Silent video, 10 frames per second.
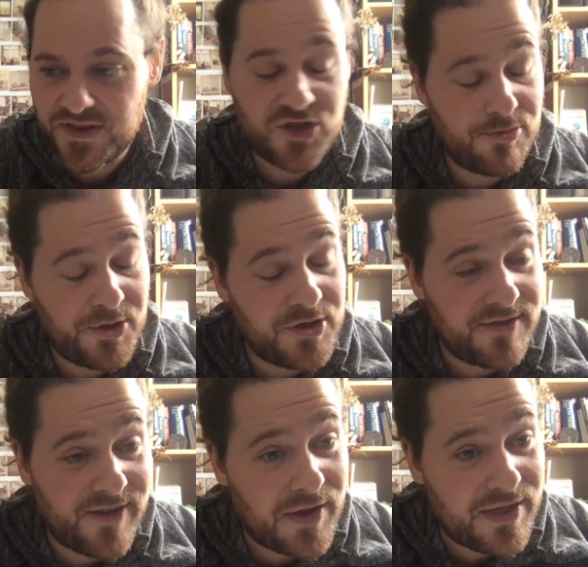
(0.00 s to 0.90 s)

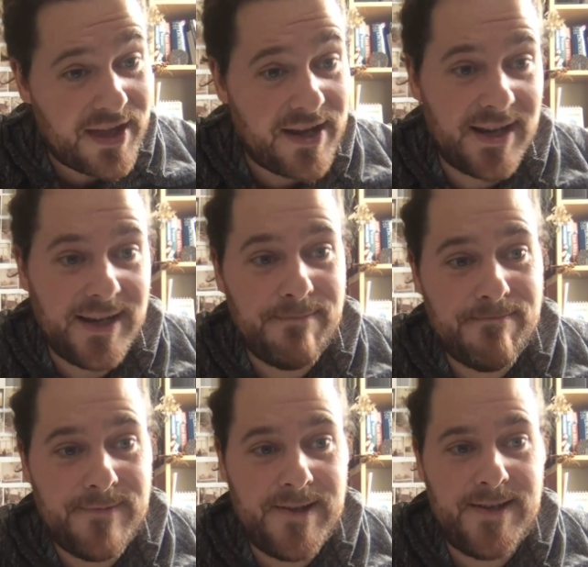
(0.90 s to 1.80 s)
distributed very thinly
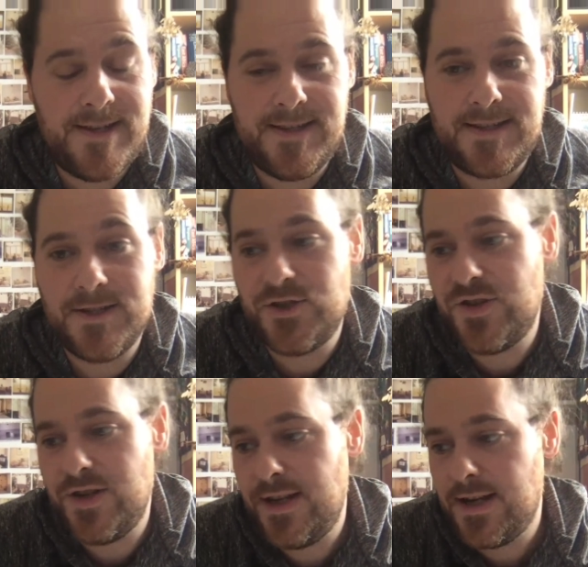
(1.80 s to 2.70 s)
in the
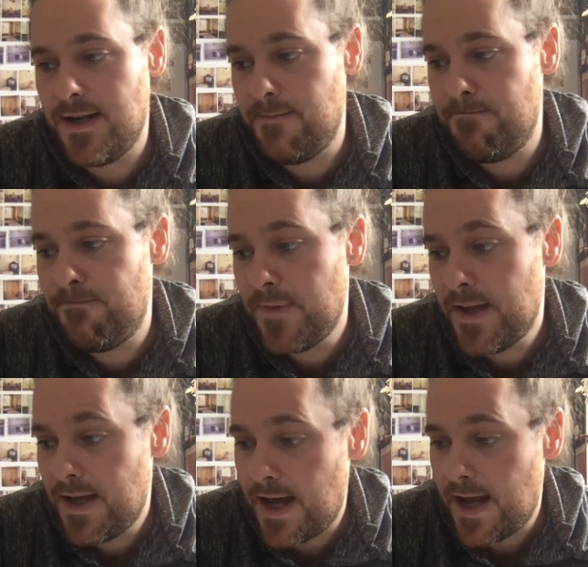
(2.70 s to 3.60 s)
country. And
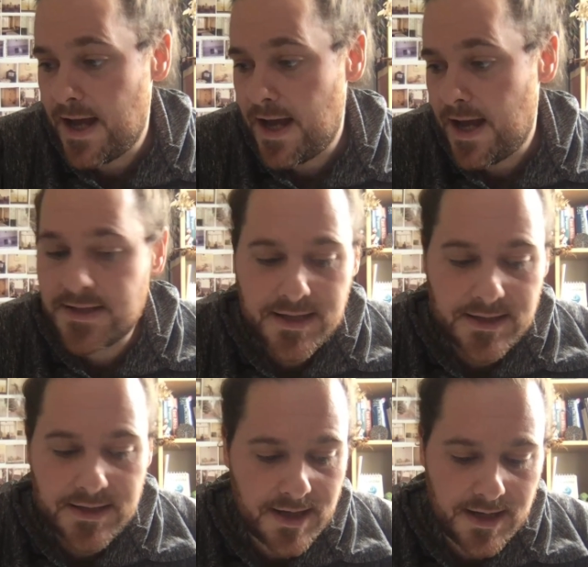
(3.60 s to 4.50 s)

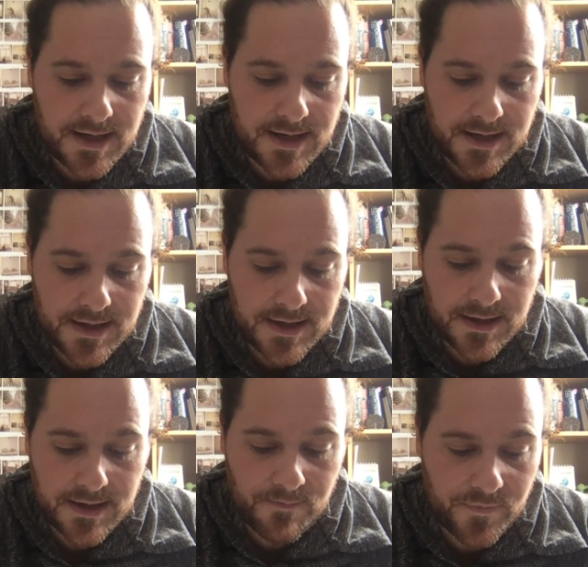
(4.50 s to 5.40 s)

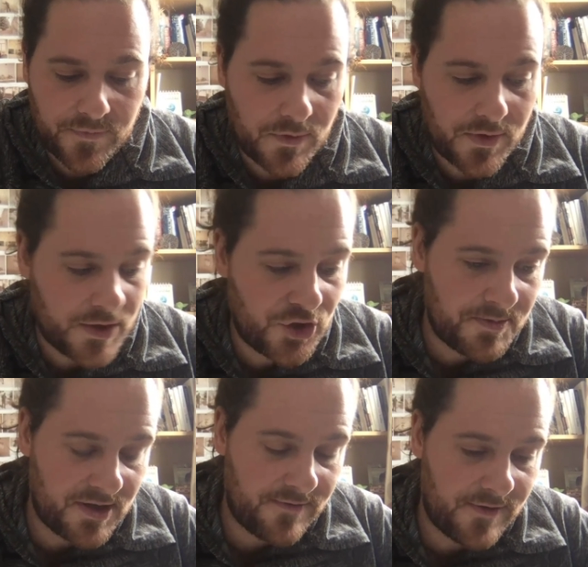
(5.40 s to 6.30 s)
the
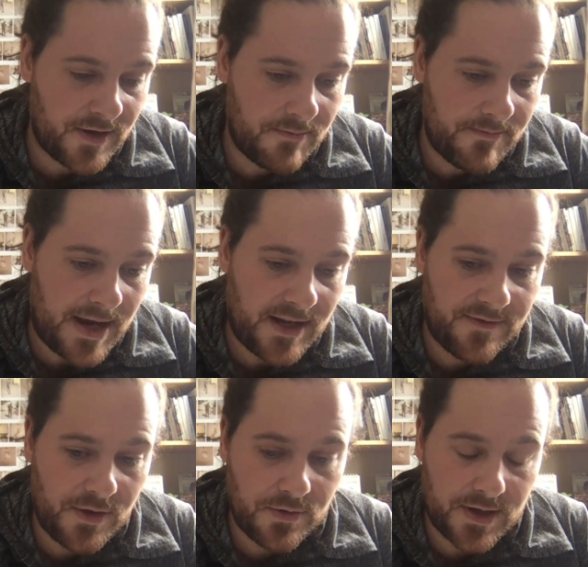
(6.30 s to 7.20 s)
jobs of
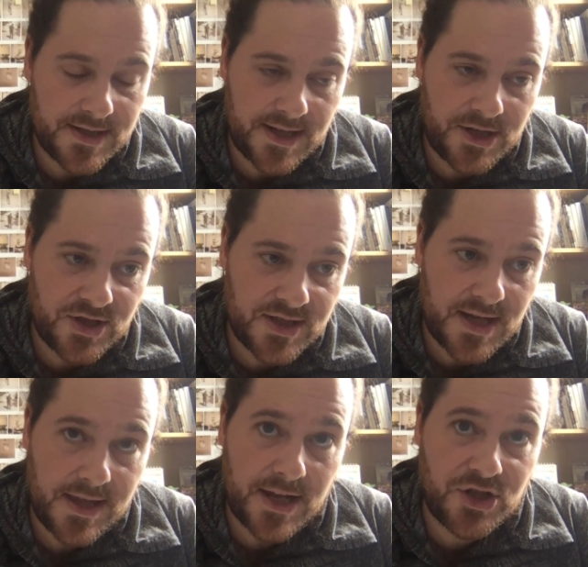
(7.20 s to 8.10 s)
many of the
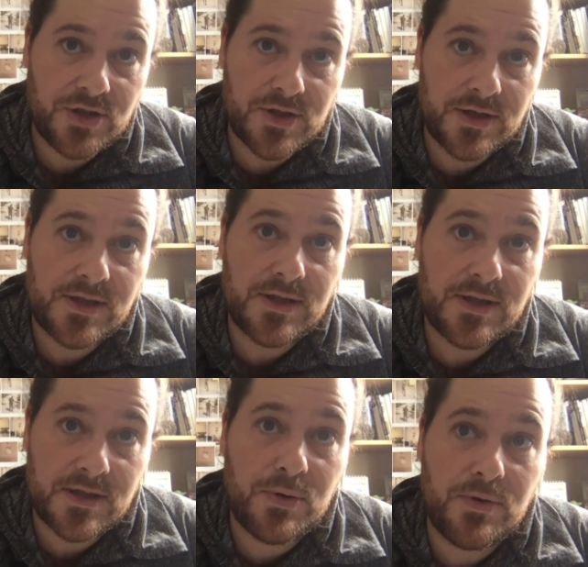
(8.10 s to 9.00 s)
organisations there, the NGOs, are to
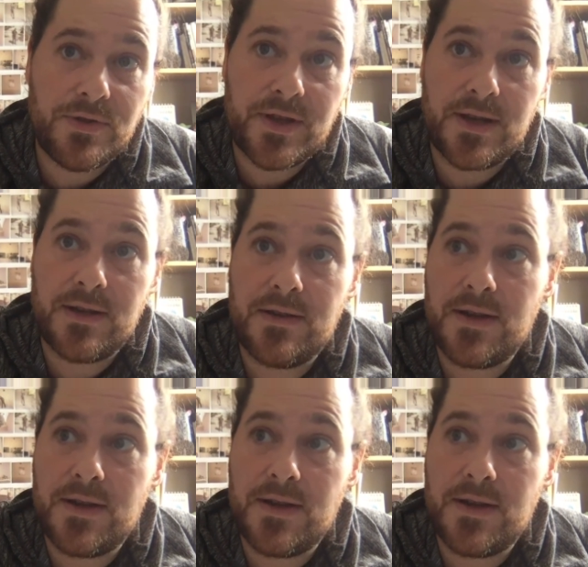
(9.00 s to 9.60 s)
support